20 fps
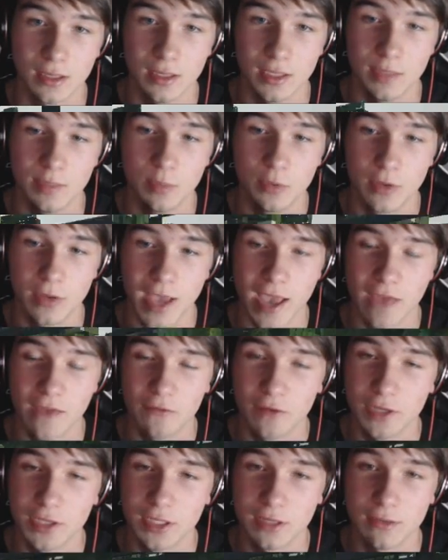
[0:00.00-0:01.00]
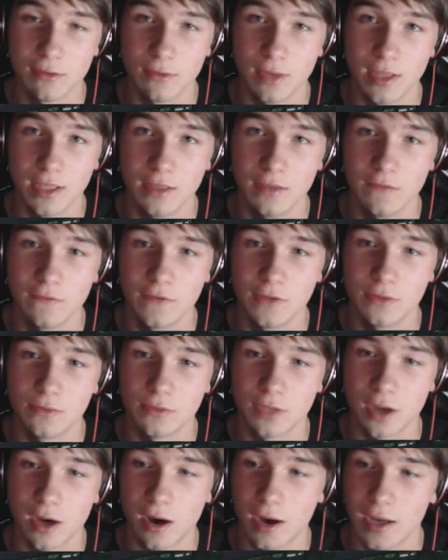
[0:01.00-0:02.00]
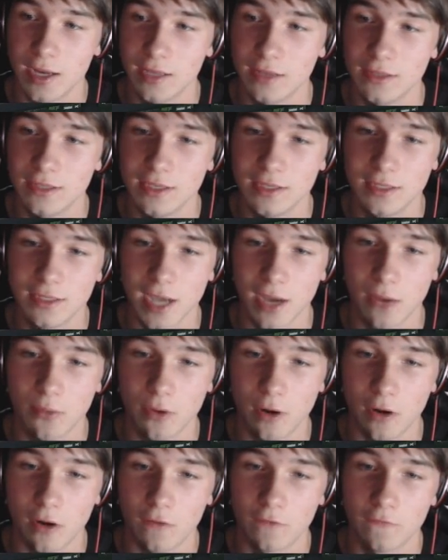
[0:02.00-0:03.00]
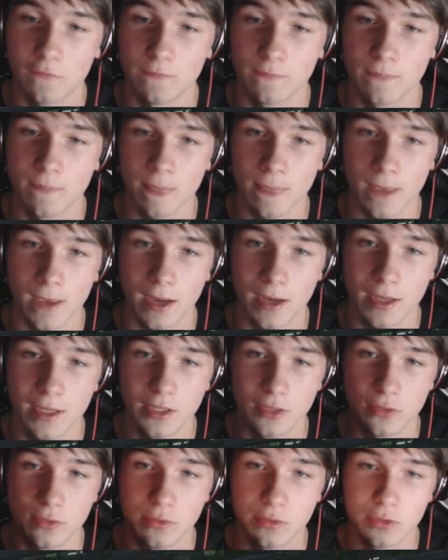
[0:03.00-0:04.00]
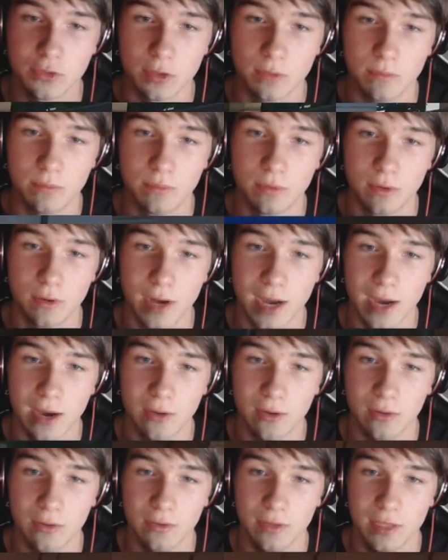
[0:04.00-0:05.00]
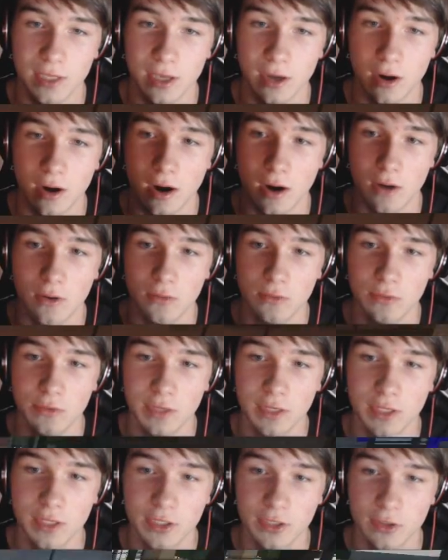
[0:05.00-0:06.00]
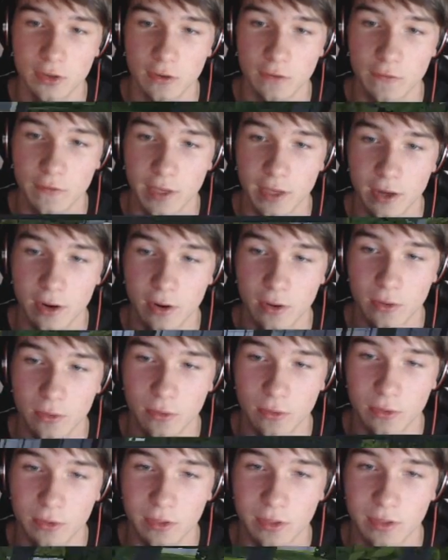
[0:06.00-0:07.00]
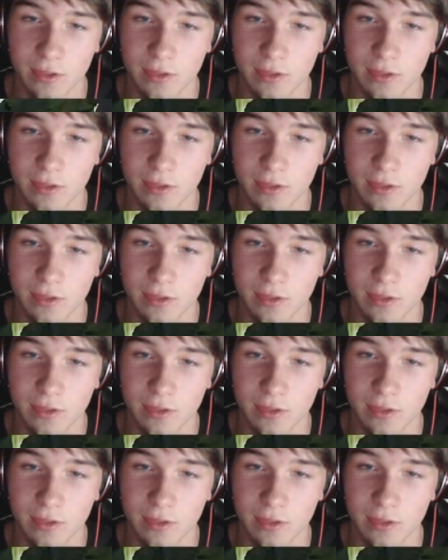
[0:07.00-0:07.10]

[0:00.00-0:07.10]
He's pulled every single individual tiny detail off, and he's also brought out the oldest of the old